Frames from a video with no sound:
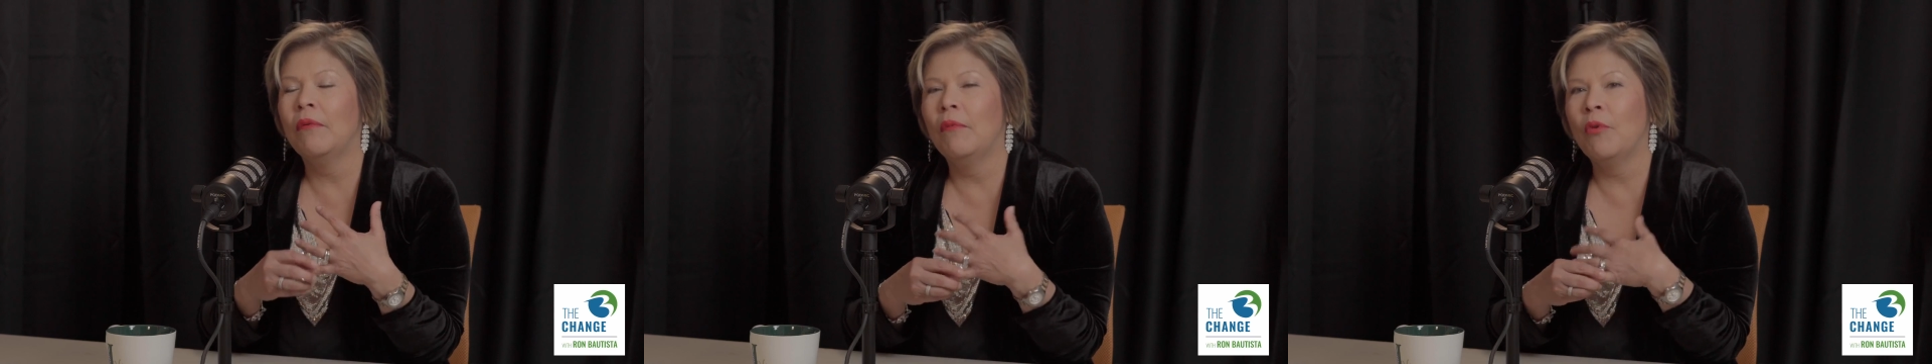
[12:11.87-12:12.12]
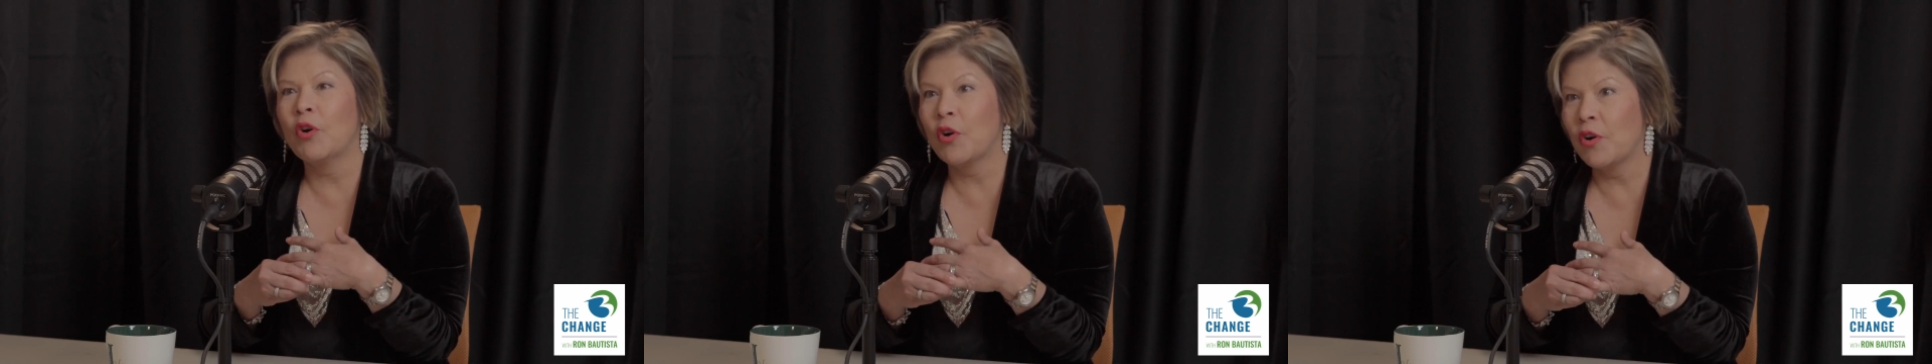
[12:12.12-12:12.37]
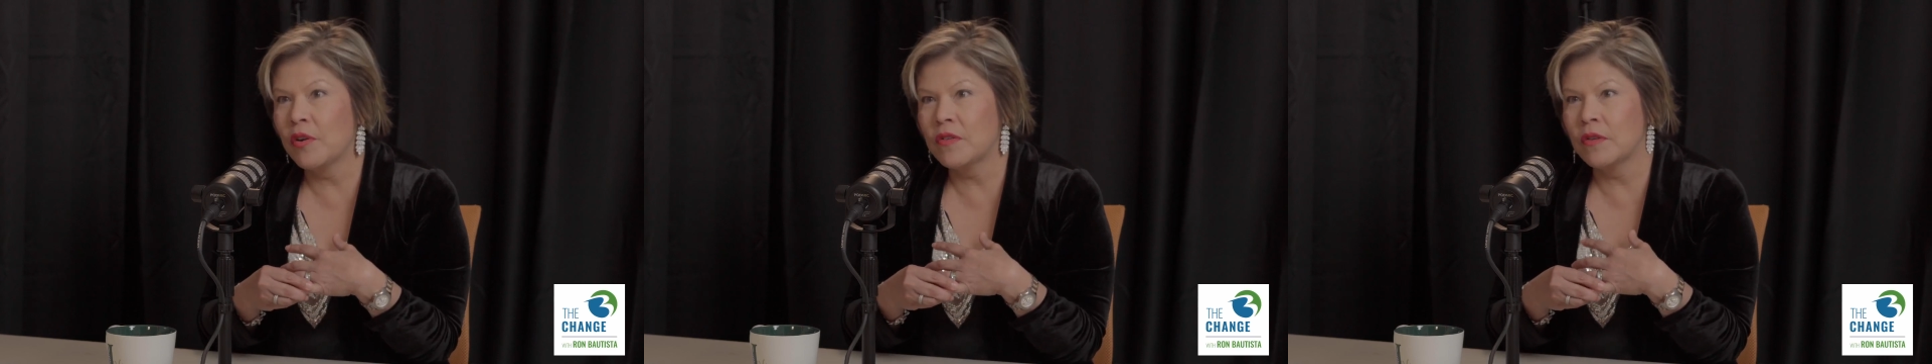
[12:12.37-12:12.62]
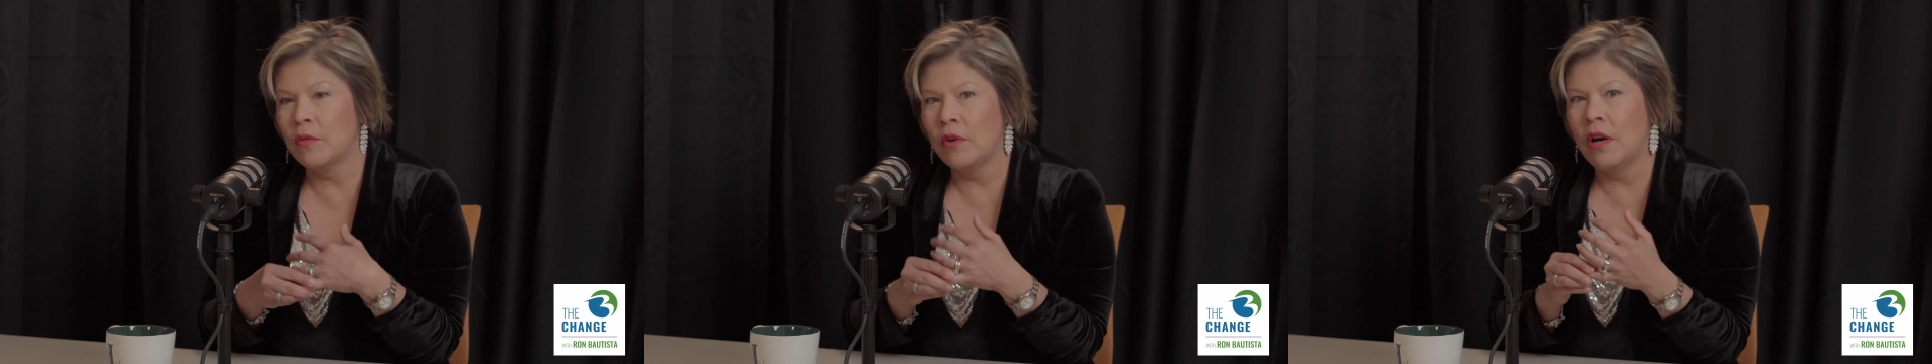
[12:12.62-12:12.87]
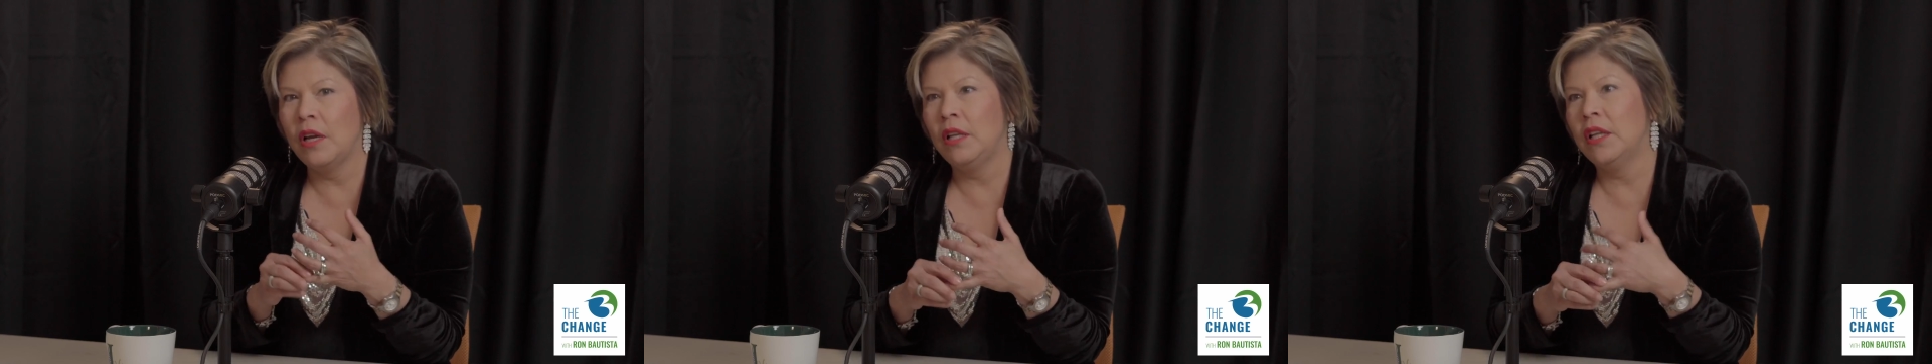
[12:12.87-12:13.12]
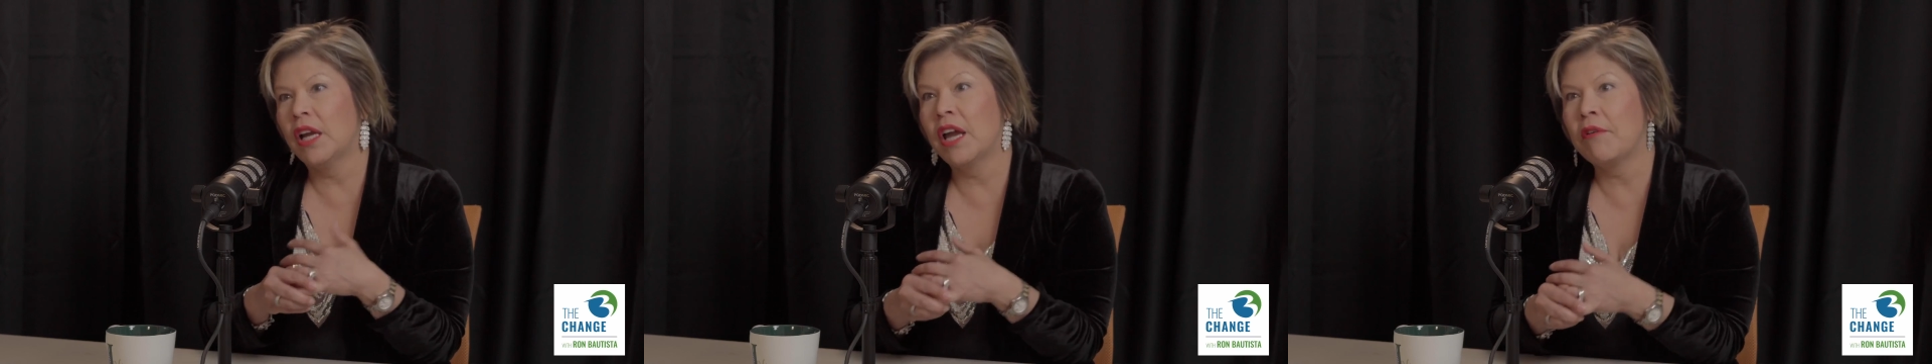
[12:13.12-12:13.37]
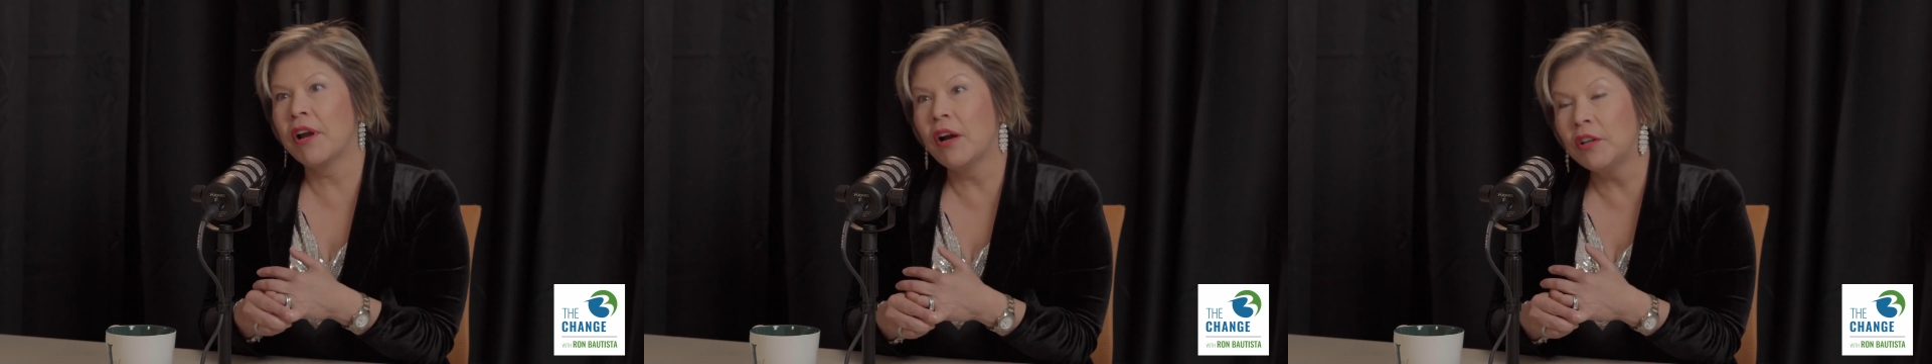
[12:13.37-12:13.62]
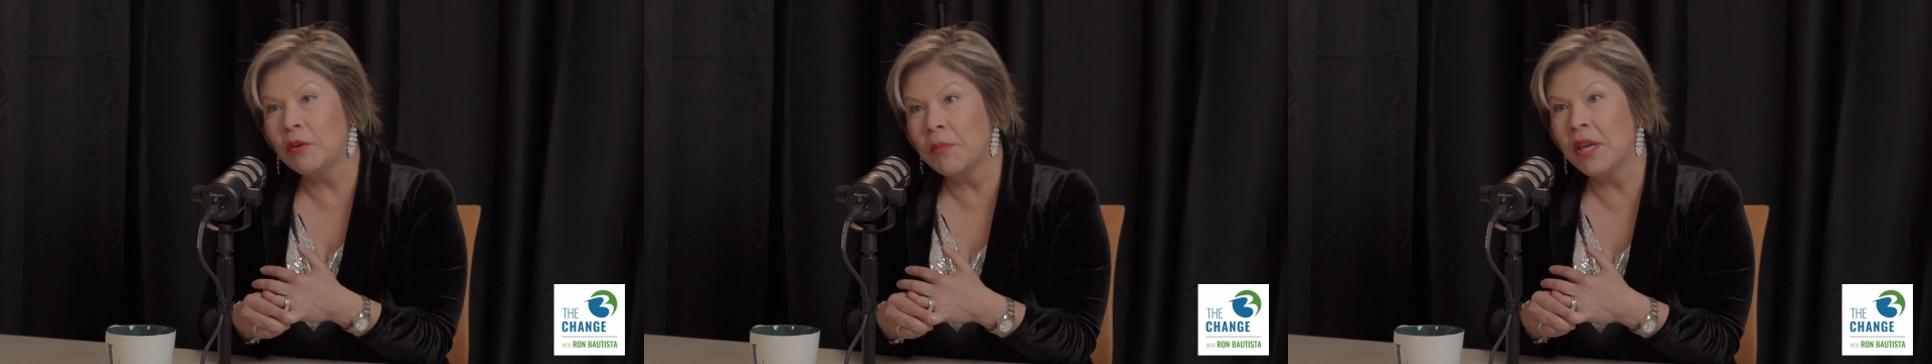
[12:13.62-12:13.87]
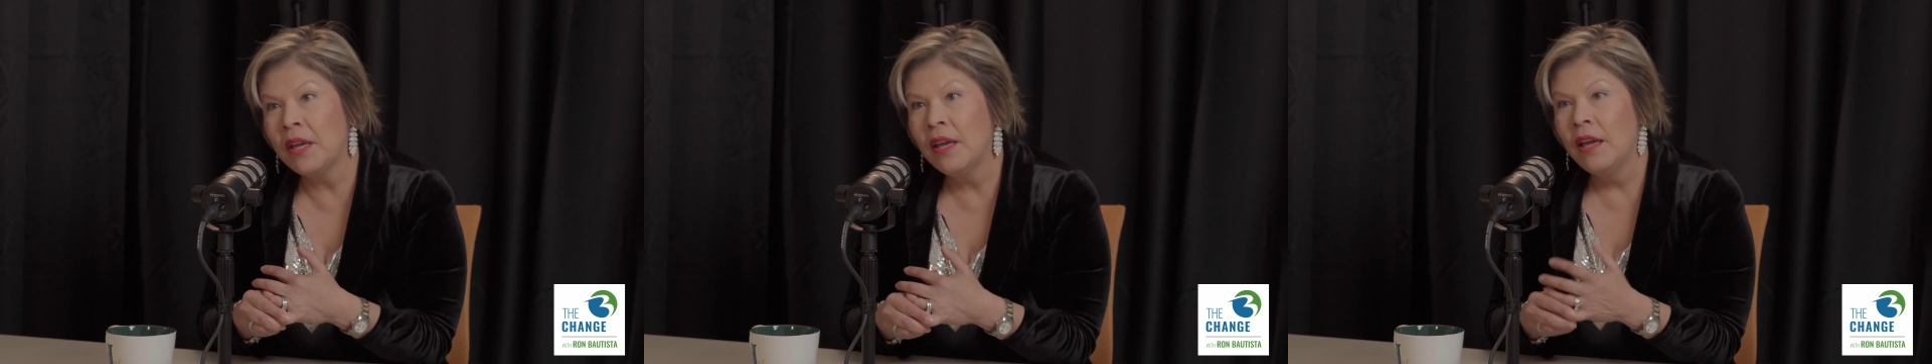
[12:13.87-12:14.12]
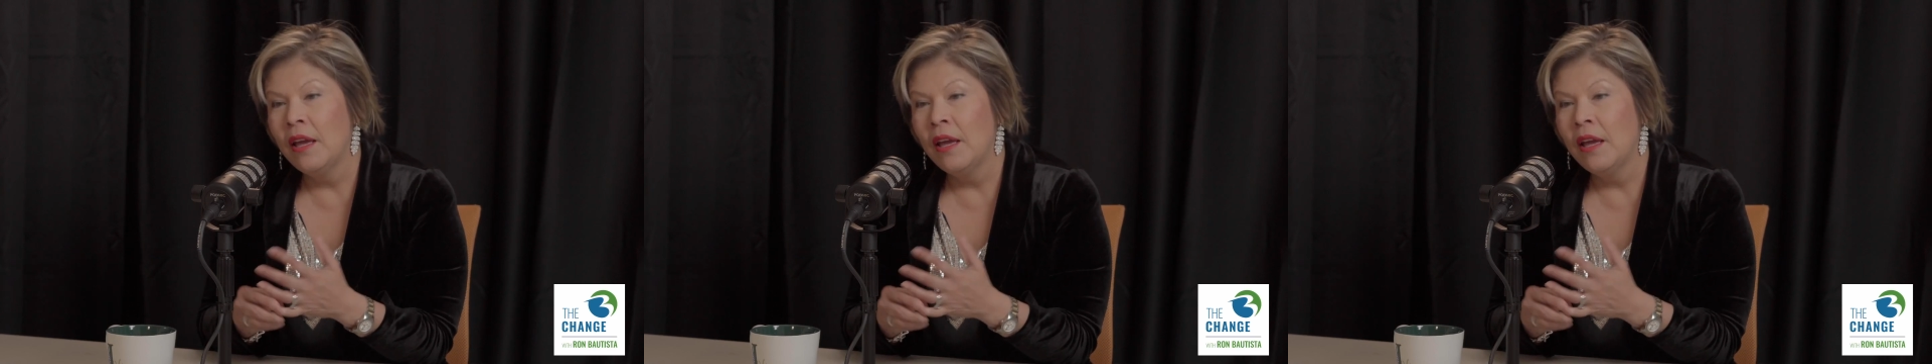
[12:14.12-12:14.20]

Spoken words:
workers in the care economy,